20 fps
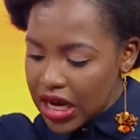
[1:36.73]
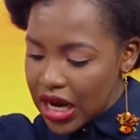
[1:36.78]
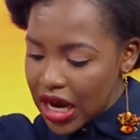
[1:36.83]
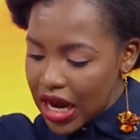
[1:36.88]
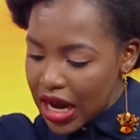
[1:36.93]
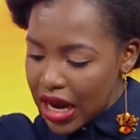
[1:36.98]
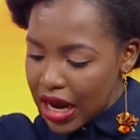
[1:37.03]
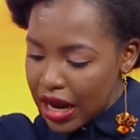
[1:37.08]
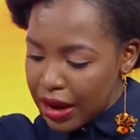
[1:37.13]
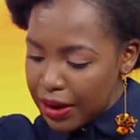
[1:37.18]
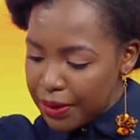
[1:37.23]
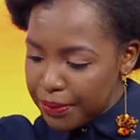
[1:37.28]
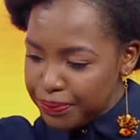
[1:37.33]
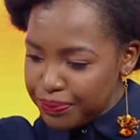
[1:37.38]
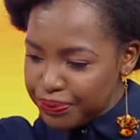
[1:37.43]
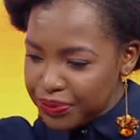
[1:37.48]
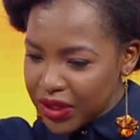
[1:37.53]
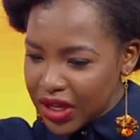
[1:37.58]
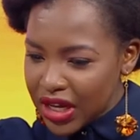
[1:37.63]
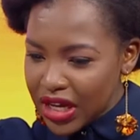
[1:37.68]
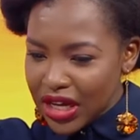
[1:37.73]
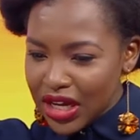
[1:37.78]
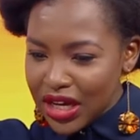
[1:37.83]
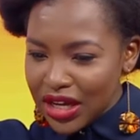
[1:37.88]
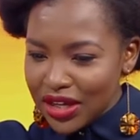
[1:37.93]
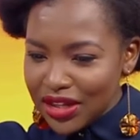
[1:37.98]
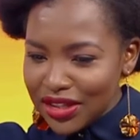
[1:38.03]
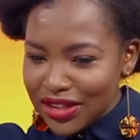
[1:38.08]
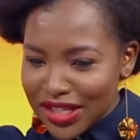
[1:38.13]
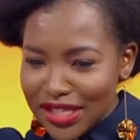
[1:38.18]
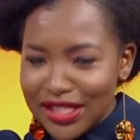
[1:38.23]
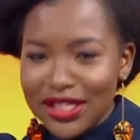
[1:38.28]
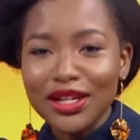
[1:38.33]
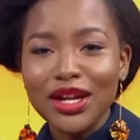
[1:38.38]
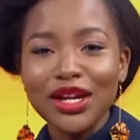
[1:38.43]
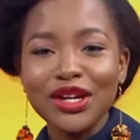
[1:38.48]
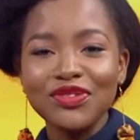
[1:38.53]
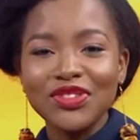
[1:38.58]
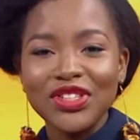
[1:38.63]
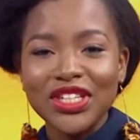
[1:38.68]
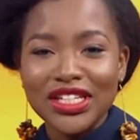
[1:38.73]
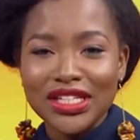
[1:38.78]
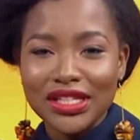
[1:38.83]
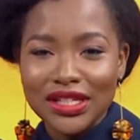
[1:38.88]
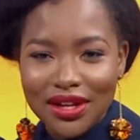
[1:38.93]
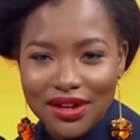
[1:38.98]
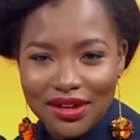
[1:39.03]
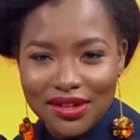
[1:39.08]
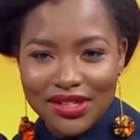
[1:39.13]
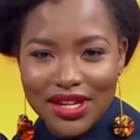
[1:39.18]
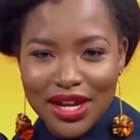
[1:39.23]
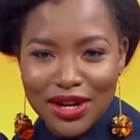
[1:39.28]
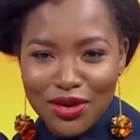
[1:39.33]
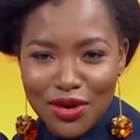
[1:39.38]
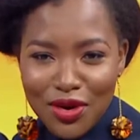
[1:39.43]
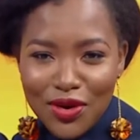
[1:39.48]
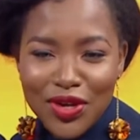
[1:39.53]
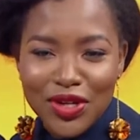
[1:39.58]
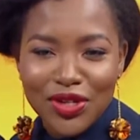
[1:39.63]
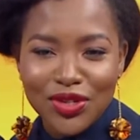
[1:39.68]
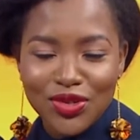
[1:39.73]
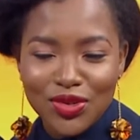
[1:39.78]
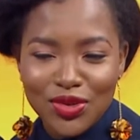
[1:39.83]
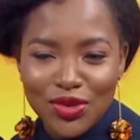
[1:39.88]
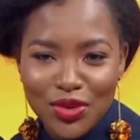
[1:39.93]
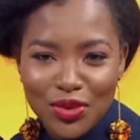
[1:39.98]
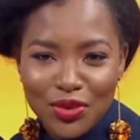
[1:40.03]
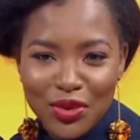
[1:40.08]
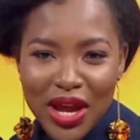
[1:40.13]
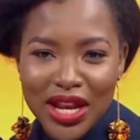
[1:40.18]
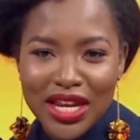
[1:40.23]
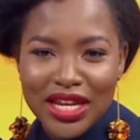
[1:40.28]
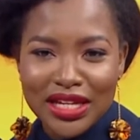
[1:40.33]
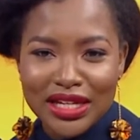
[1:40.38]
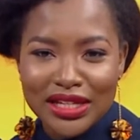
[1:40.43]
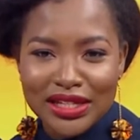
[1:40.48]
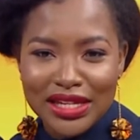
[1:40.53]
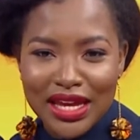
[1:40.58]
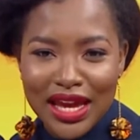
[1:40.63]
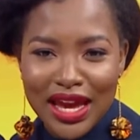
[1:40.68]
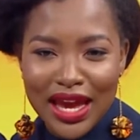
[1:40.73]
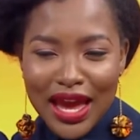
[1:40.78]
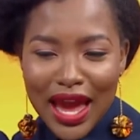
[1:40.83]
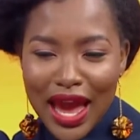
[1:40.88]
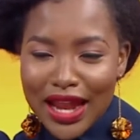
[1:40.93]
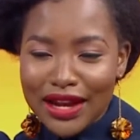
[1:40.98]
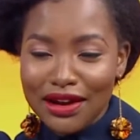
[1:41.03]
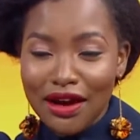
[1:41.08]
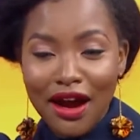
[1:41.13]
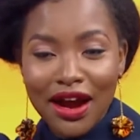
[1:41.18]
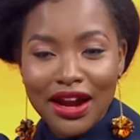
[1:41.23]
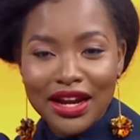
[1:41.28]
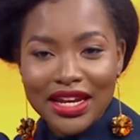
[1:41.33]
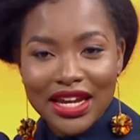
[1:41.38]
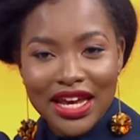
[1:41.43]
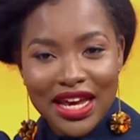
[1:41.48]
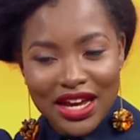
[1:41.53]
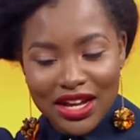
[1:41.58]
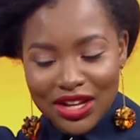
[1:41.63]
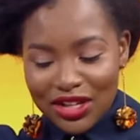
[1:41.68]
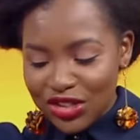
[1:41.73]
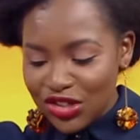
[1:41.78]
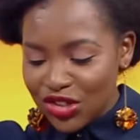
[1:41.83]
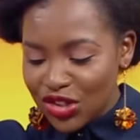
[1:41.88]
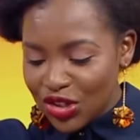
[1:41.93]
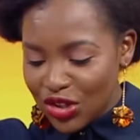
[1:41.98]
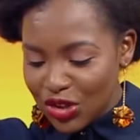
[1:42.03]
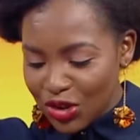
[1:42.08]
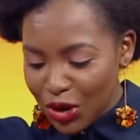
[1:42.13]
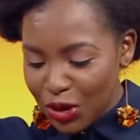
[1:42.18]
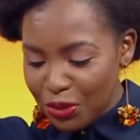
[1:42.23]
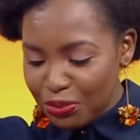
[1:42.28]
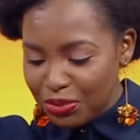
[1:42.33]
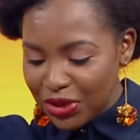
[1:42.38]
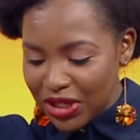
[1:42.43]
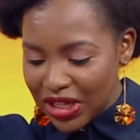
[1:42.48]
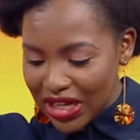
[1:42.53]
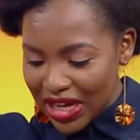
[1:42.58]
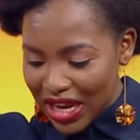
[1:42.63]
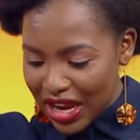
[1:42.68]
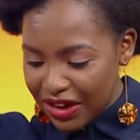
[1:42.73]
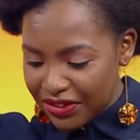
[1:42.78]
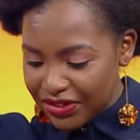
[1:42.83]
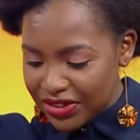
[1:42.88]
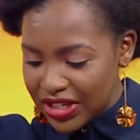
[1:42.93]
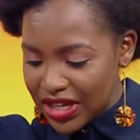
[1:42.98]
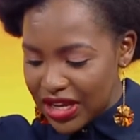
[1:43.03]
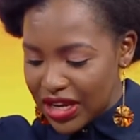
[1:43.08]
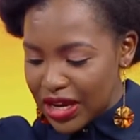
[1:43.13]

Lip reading: there's a lot of details that go into the wedding day, and our nails should not be left